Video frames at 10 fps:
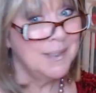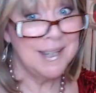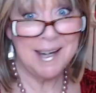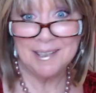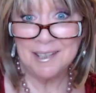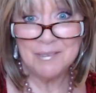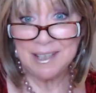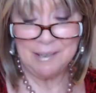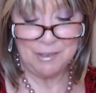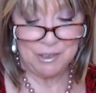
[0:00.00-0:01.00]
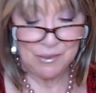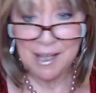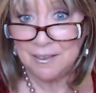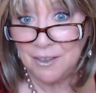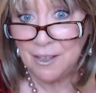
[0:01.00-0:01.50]
I'd love to hear what you
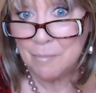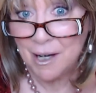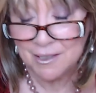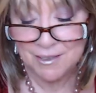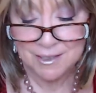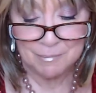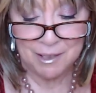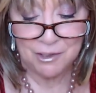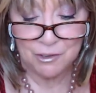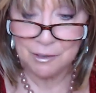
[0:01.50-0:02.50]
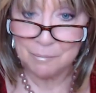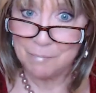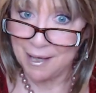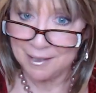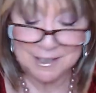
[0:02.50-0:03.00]
got in your box this month or your
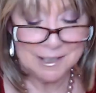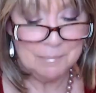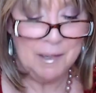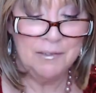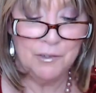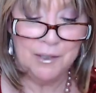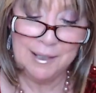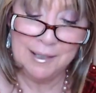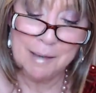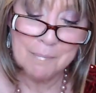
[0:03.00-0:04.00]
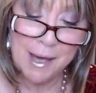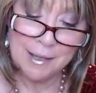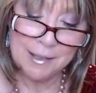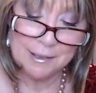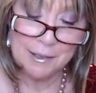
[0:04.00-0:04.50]
bag this month. for your glam
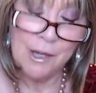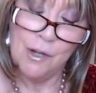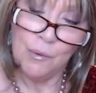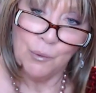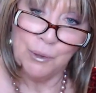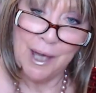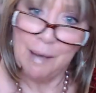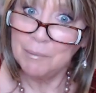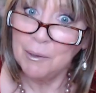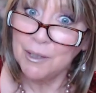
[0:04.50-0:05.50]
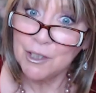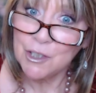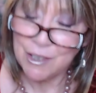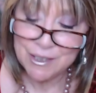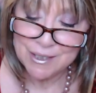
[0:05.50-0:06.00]
bag and were you happy with the
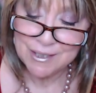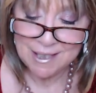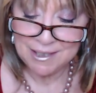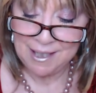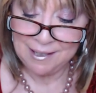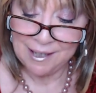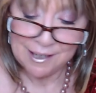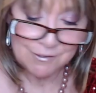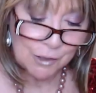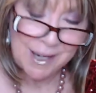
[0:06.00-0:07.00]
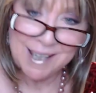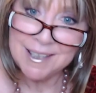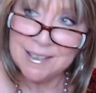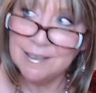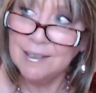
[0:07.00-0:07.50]
choices that they gave you? I
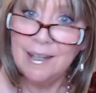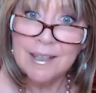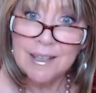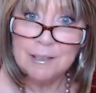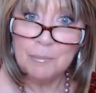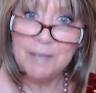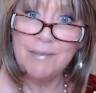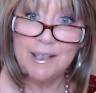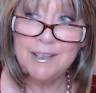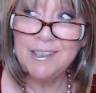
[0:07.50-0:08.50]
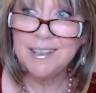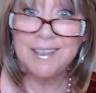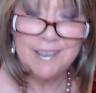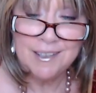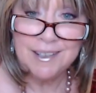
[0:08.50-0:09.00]
didn't, can you believe I did not
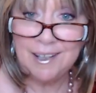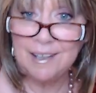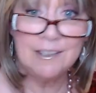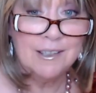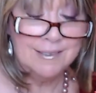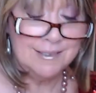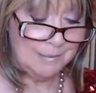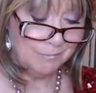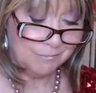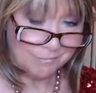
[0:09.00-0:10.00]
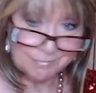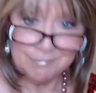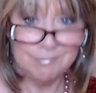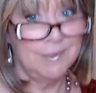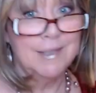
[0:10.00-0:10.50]
get any add-ons
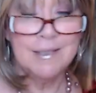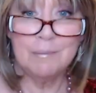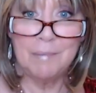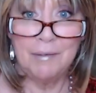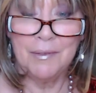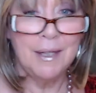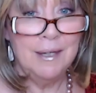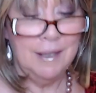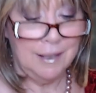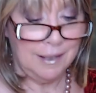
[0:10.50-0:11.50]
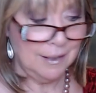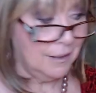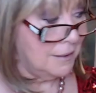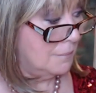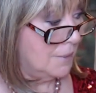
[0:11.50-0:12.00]
this month
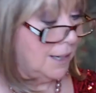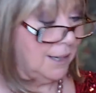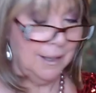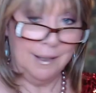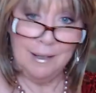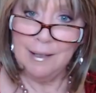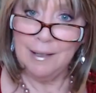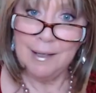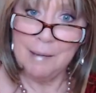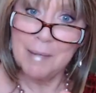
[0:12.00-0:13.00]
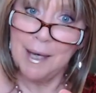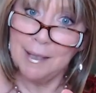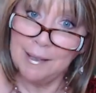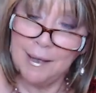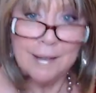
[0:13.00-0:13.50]
in my glam
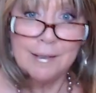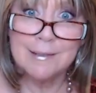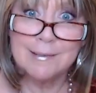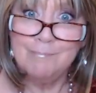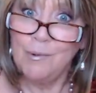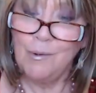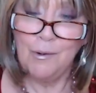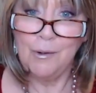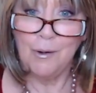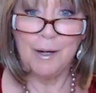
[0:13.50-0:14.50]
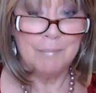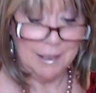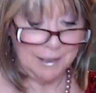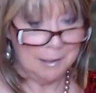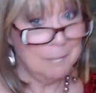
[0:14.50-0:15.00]
bag X or my
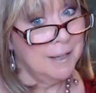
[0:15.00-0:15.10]
glam bag